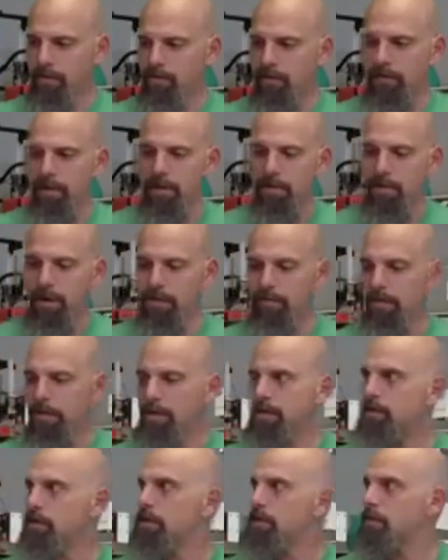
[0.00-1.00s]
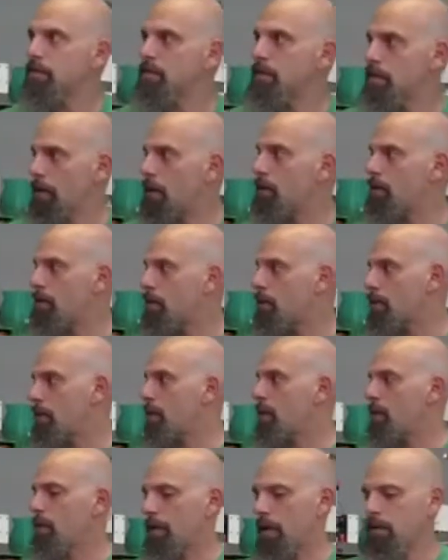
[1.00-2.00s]
within my reach. Oh, you heard it?
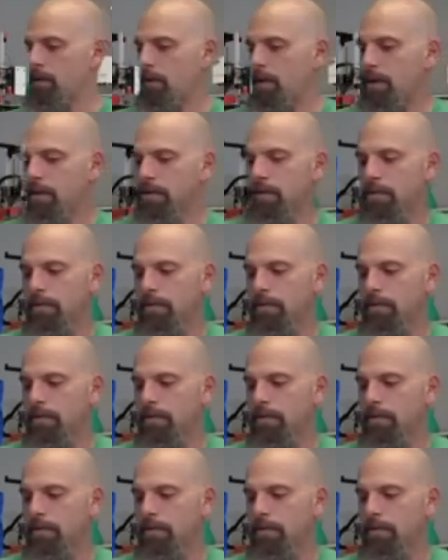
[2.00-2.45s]
Okay, great.